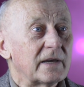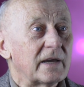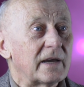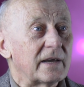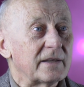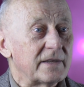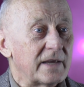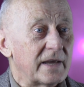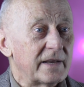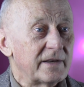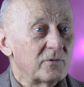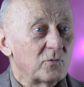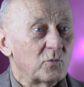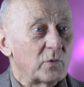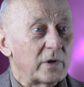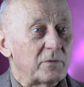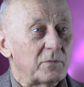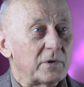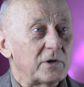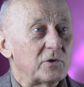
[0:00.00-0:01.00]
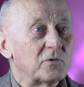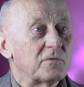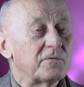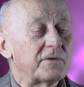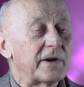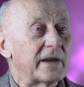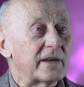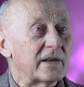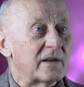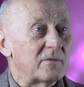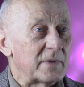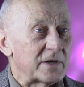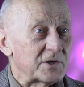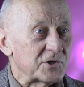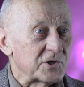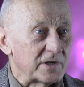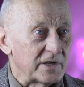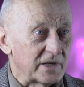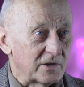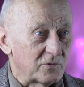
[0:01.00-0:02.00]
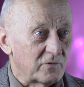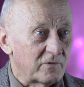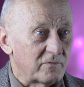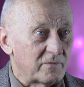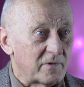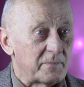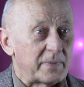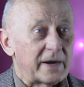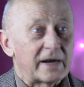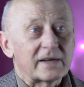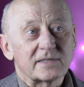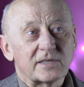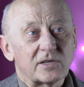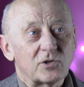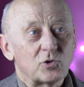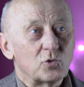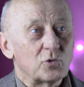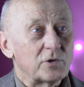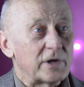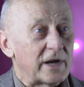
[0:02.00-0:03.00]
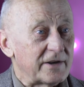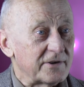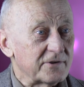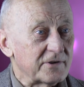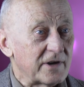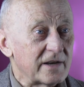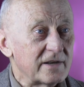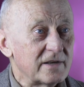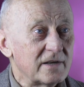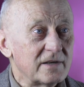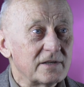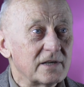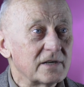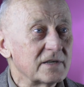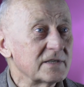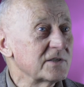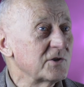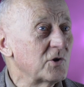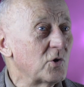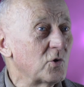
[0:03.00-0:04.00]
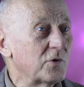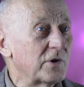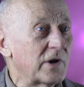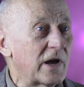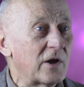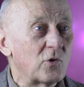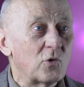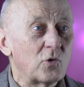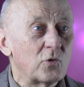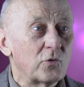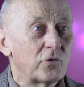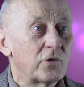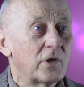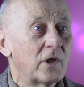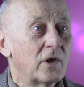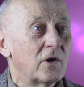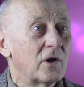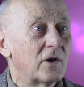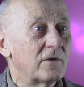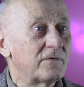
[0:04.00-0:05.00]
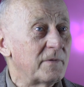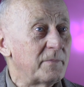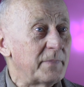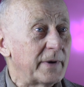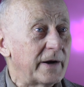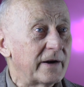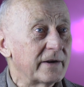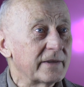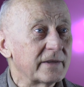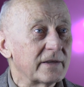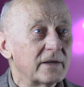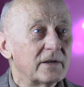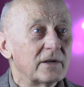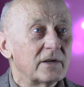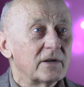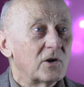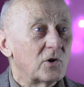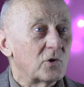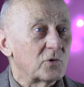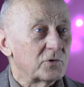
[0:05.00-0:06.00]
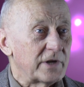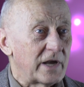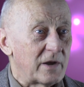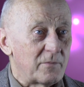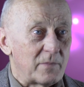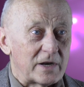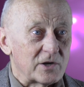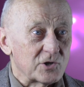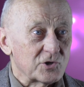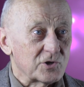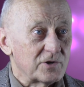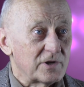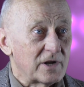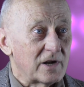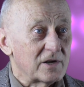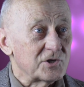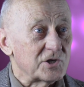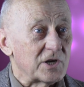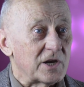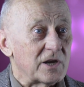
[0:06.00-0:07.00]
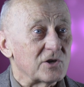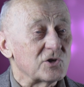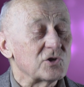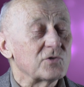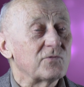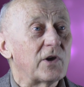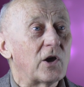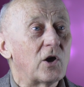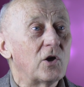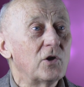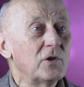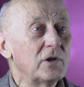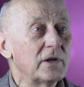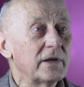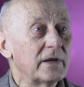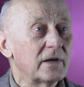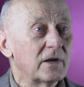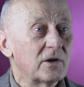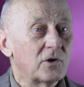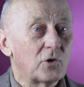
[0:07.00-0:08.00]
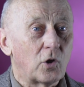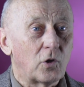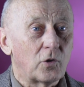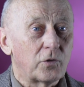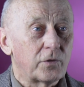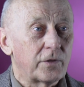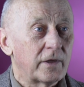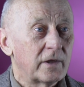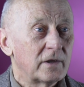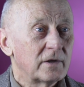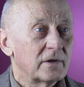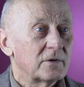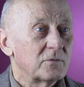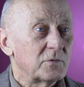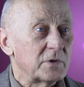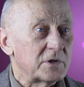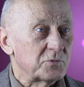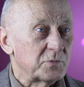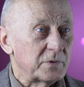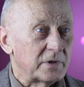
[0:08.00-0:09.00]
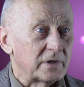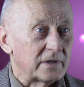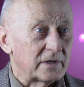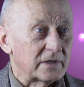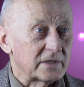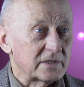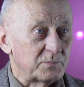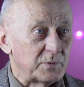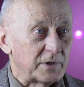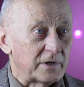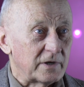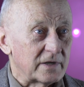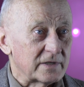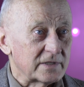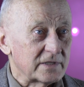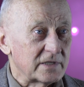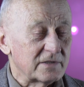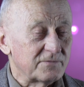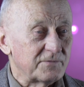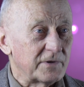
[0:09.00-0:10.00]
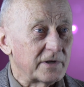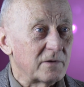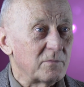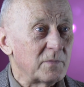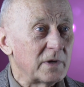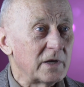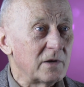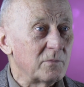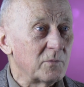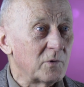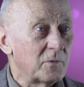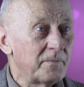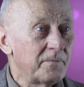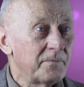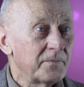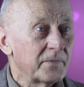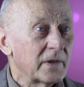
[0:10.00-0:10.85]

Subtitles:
And then when we do final machining with the parts and do nitriding, there is no ground of the part or dimensional change. The only growth which we experience is very minimum.